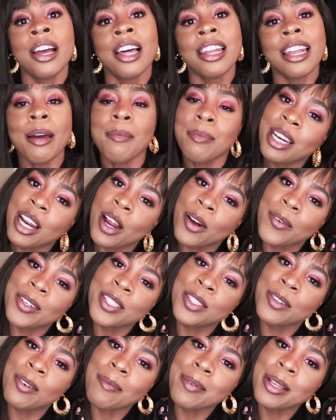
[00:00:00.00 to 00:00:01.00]
let me know
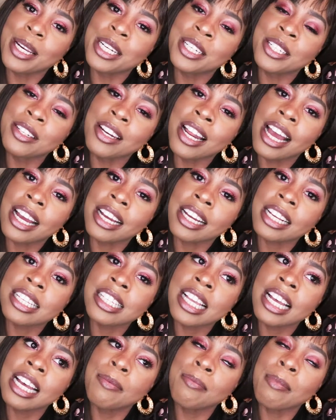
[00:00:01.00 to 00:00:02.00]
what you want me to do
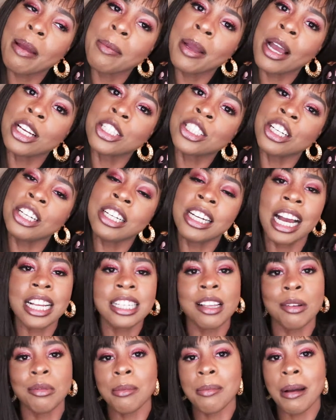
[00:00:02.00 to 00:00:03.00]
next. Maybe I'll show you
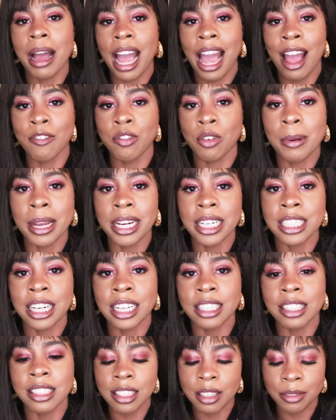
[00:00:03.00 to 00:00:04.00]
guys some of my
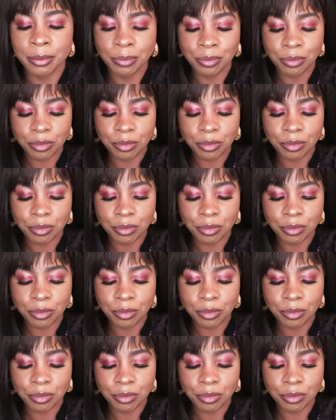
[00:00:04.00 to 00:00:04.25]
affirmations.